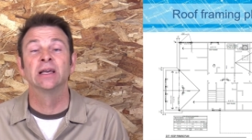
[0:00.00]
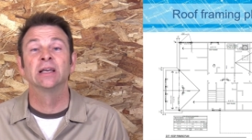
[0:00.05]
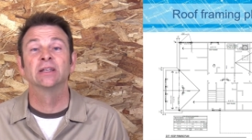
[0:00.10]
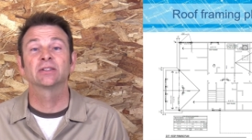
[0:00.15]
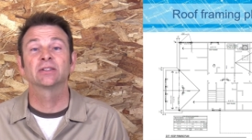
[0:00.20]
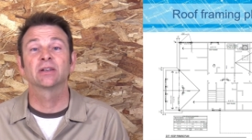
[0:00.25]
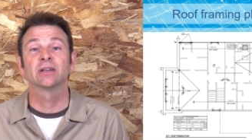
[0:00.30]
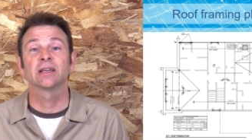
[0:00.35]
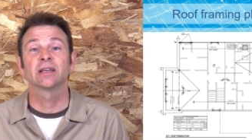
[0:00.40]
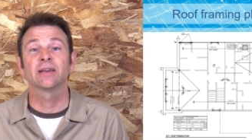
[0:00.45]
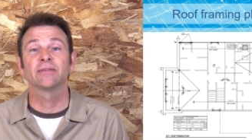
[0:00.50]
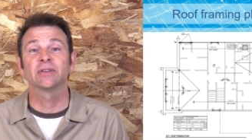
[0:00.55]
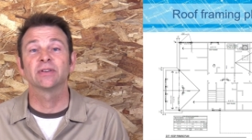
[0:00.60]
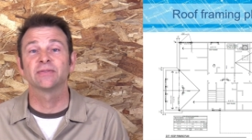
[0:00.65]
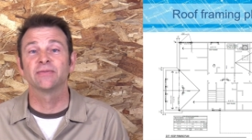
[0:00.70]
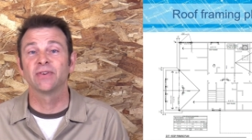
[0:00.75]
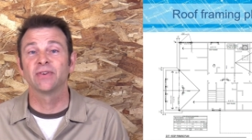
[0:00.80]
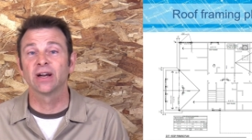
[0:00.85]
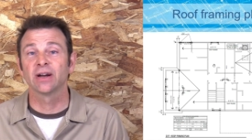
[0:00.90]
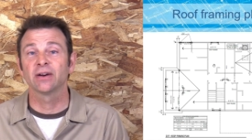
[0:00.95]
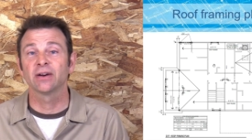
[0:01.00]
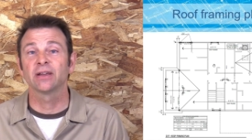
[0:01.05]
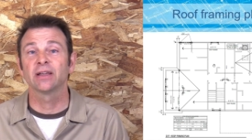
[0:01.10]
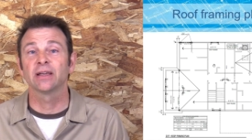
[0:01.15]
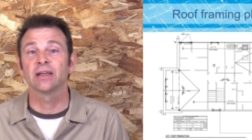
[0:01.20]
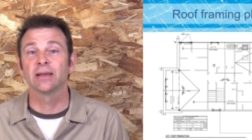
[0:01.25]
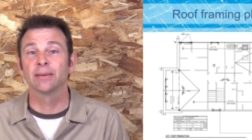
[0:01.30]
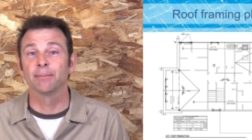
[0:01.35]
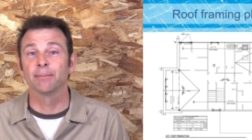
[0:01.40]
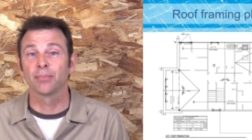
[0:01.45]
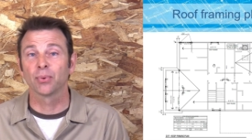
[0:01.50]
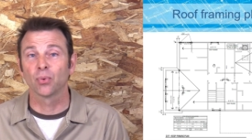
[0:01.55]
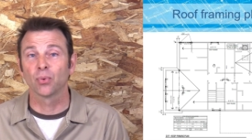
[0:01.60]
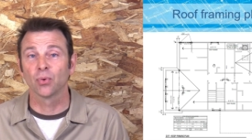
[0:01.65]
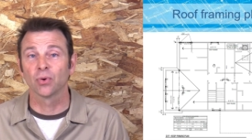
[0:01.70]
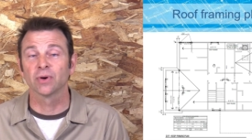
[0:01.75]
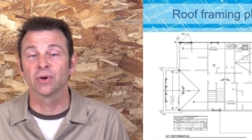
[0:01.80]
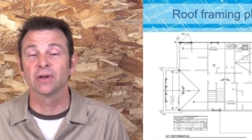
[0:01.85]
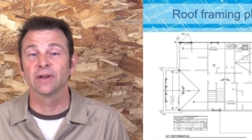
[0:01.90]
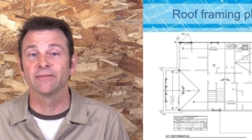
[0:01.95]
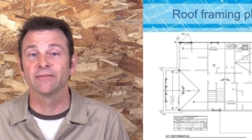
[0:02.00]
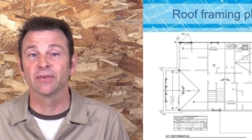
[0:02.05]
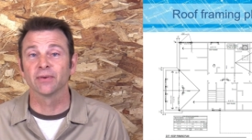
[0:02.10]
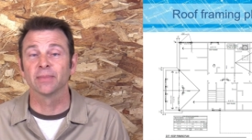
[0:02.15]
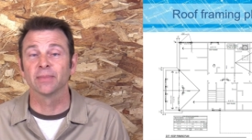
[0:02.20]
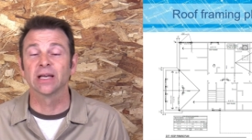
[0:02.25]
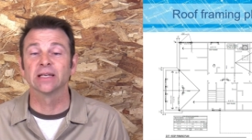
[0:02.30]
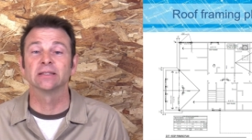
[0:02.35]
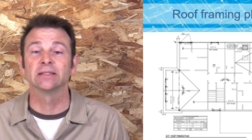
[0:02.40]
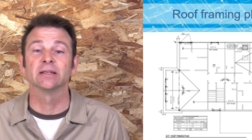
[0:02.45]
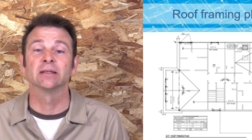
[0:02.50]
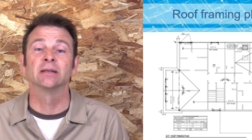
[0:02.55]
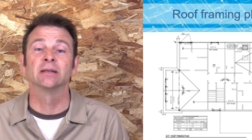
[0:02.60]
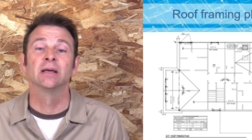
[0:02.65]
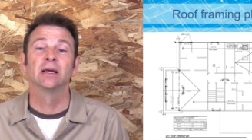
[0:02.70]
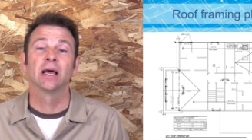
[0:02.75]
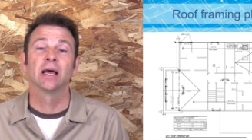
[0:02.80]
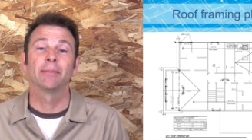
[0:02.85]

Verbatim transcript: It's going to give us very important information